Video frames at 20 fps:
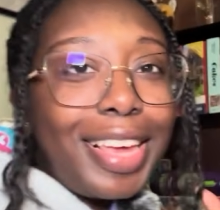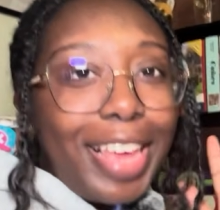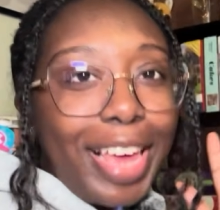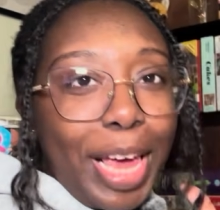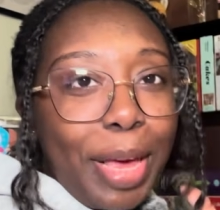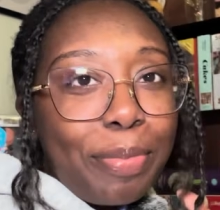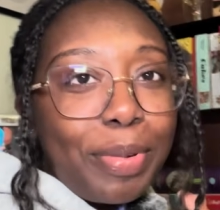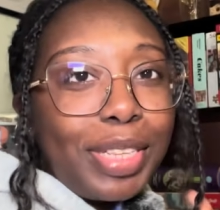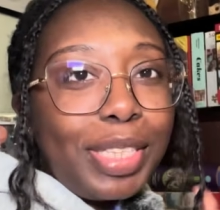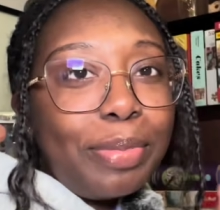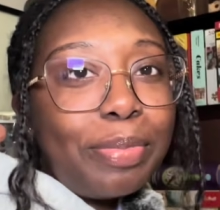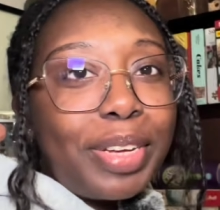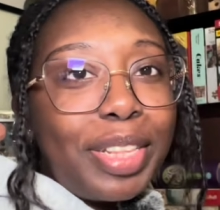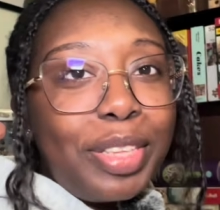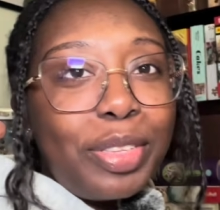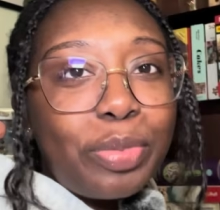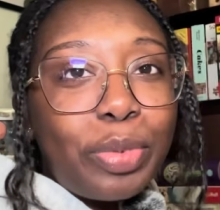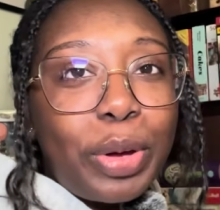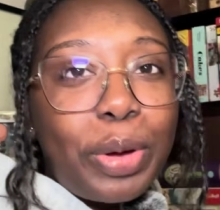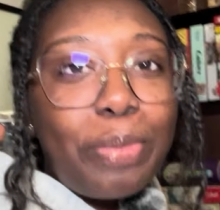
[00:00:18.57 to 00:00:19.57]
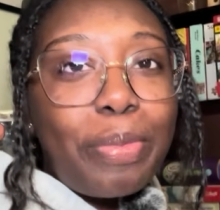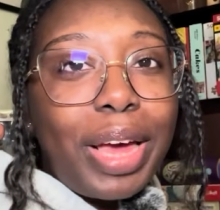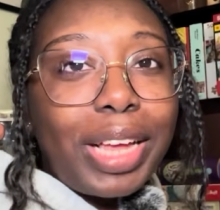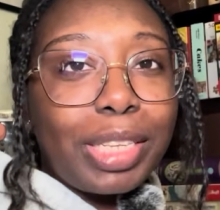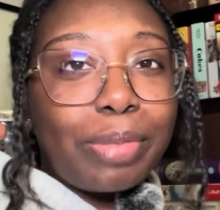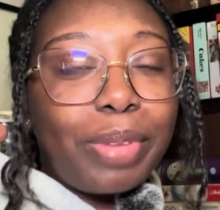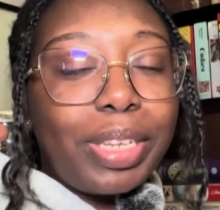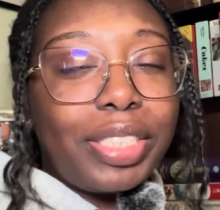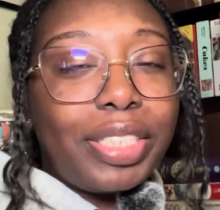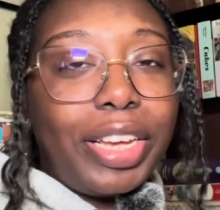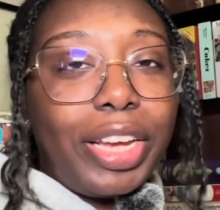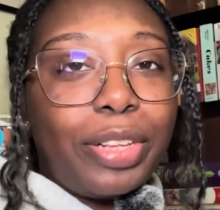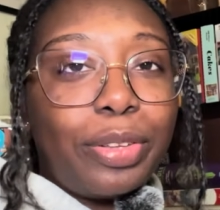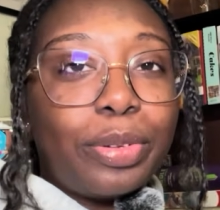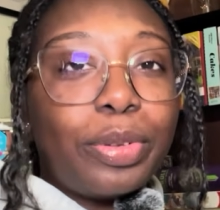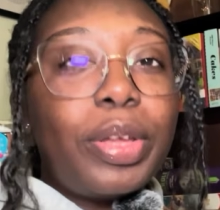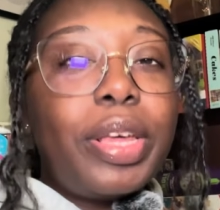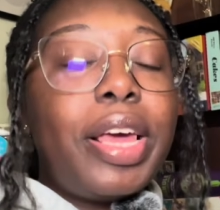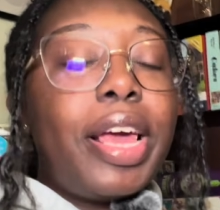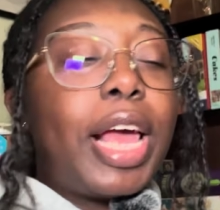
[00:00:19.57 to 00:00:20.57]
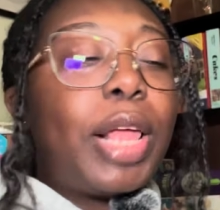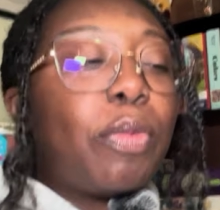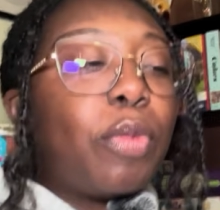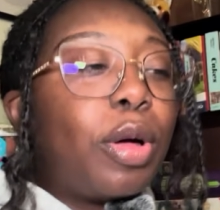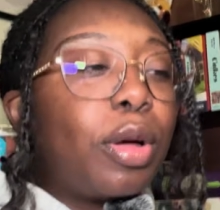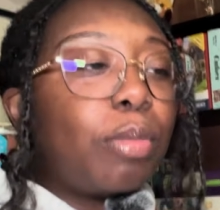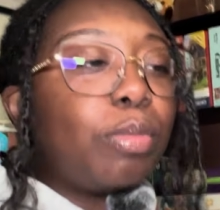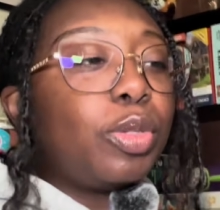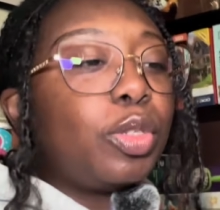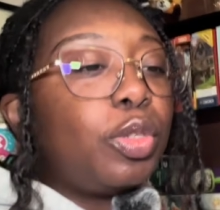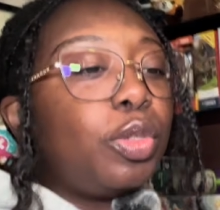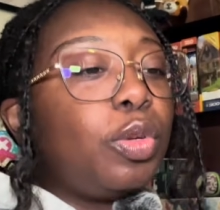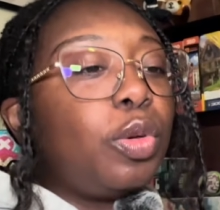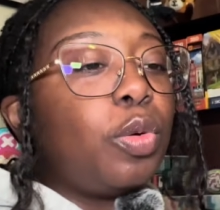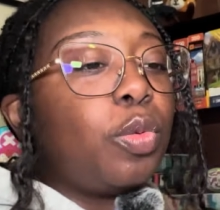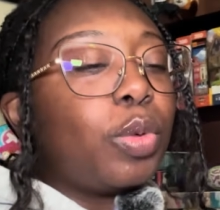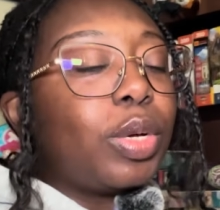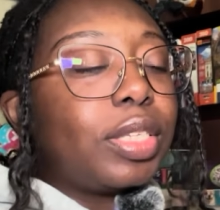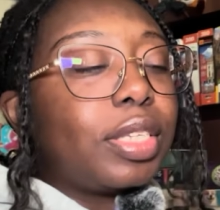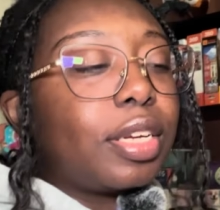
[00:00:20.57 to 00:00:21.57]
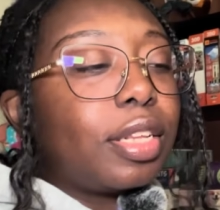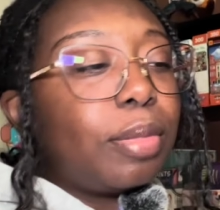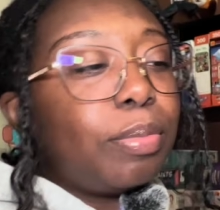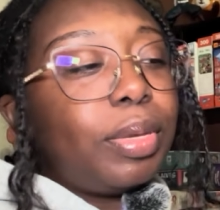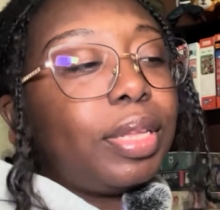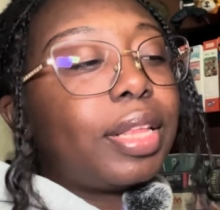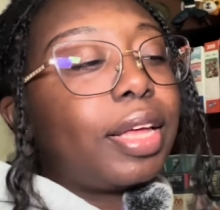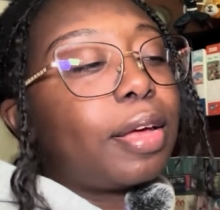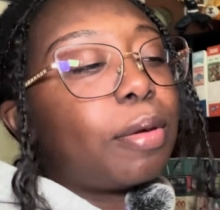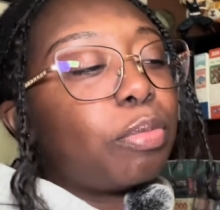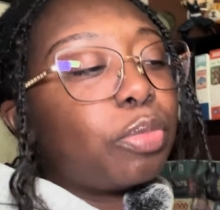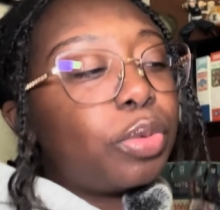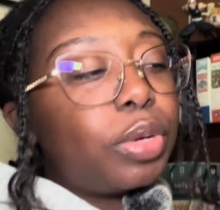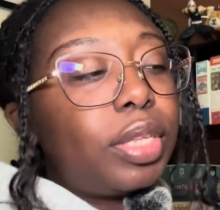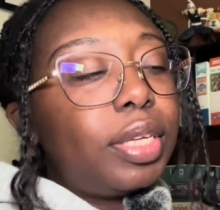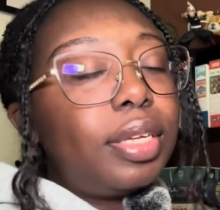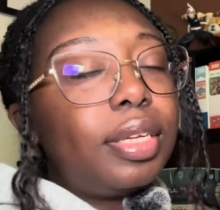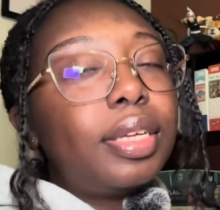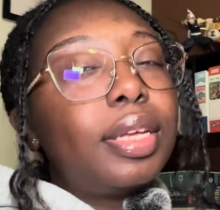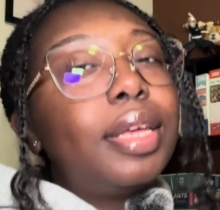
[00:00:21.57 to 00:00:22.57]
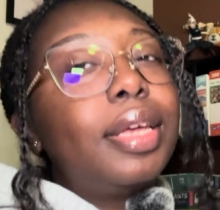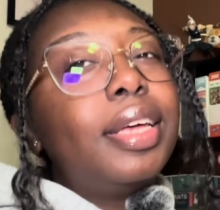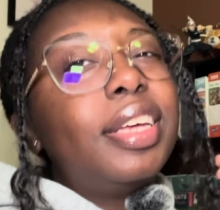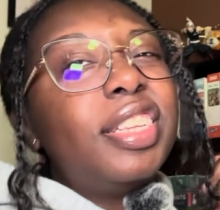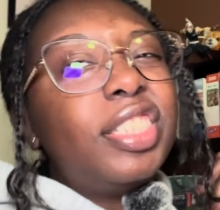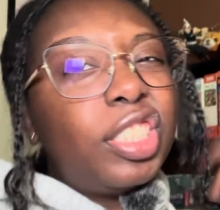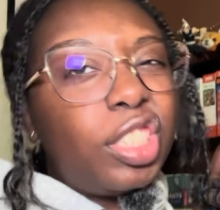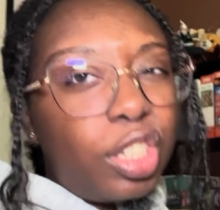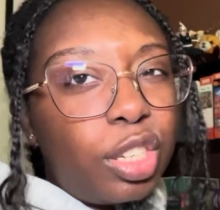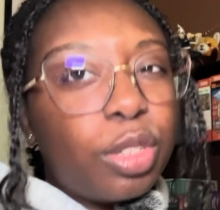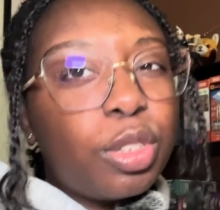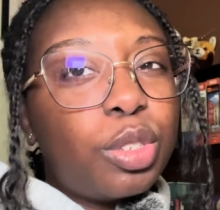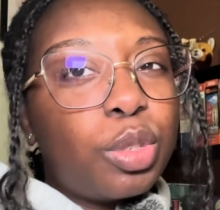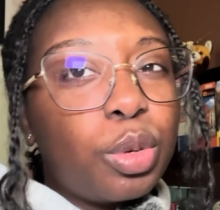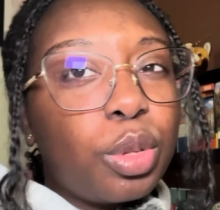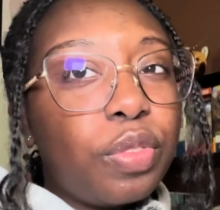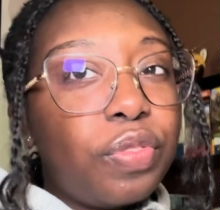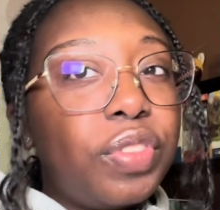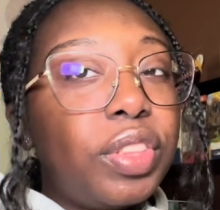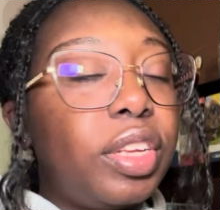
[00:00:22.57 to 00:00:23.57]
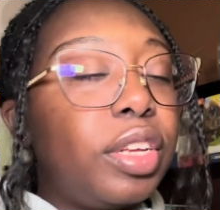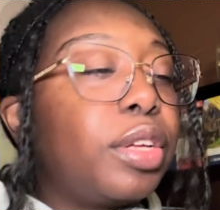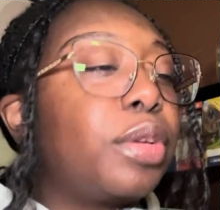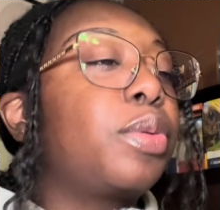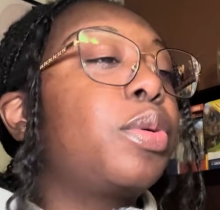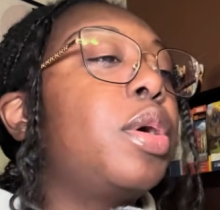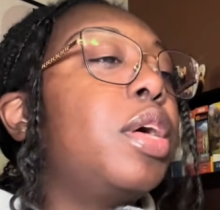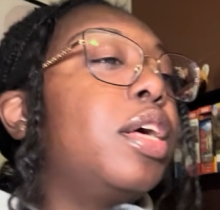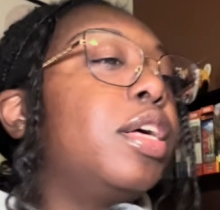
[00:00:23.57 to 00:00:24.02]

Hey Fuzzy Buddies, welcome back to my channel and welcome to what's going to be like a pretty chill sort of video.